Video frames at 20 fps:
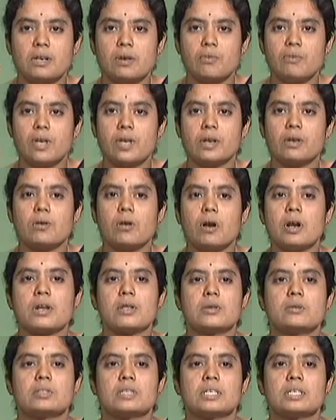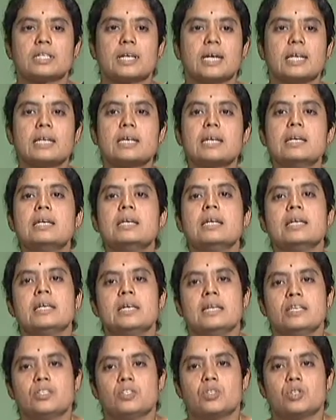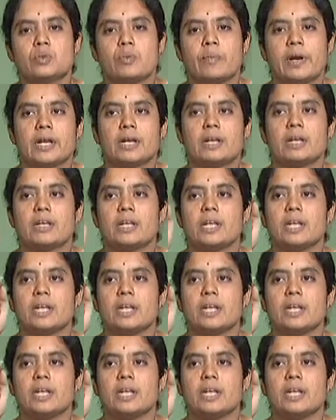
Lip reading: Now we are not using that instrument.